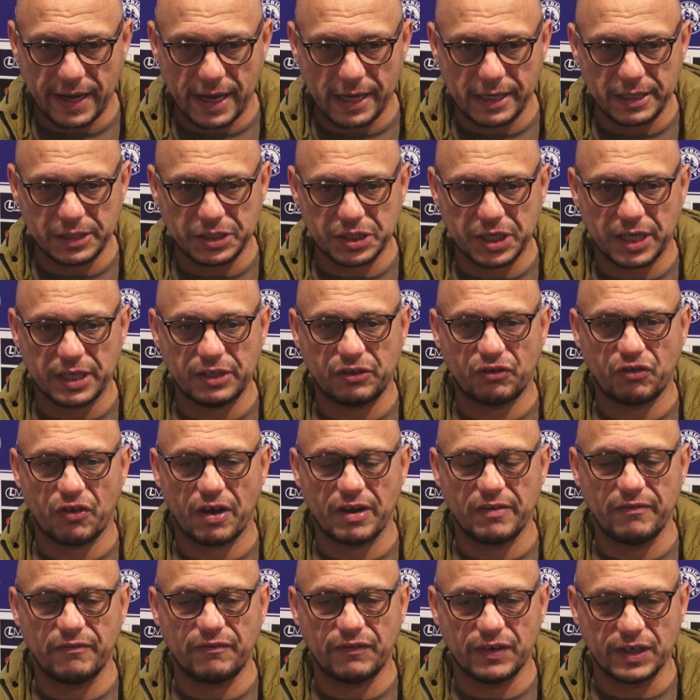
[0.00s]
AJ
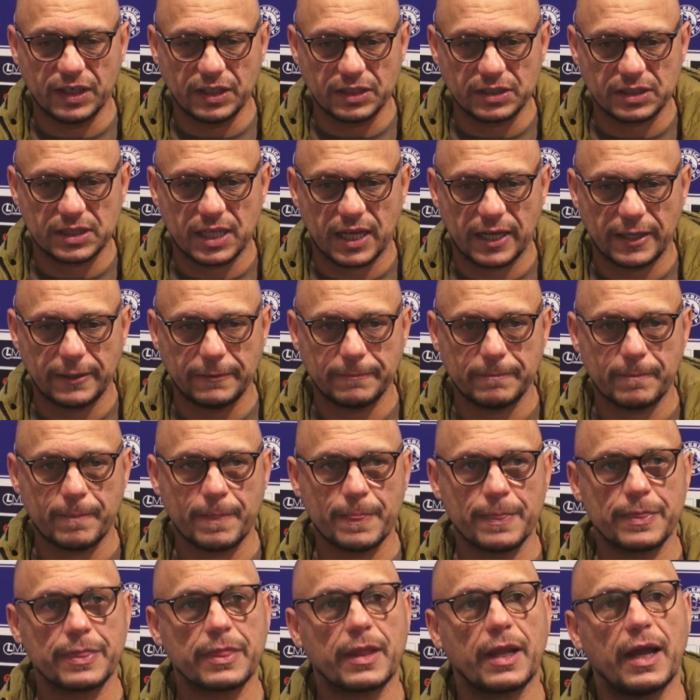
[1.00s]
train Thursday,
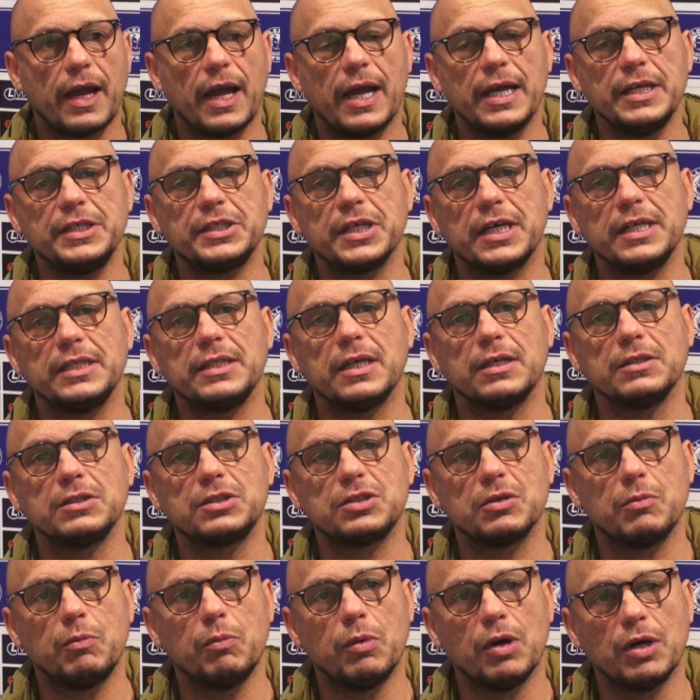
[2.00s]
AJ done
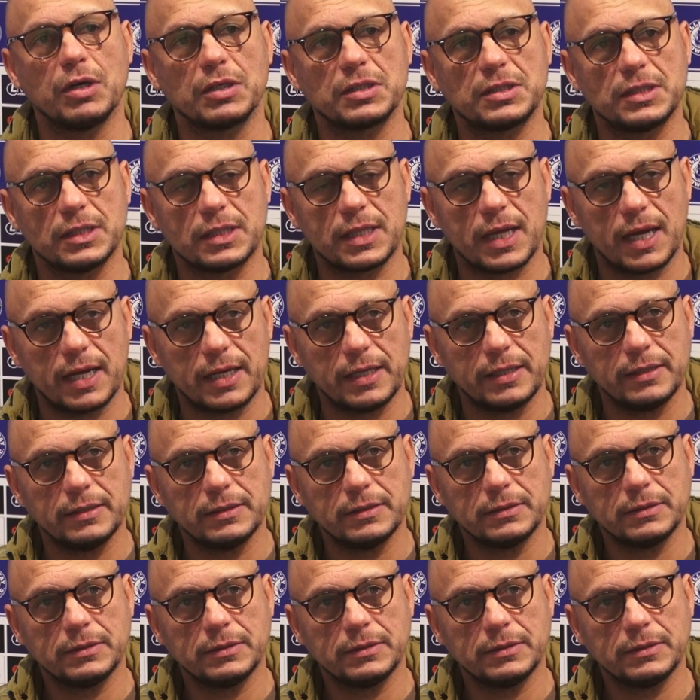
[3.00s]
some work today,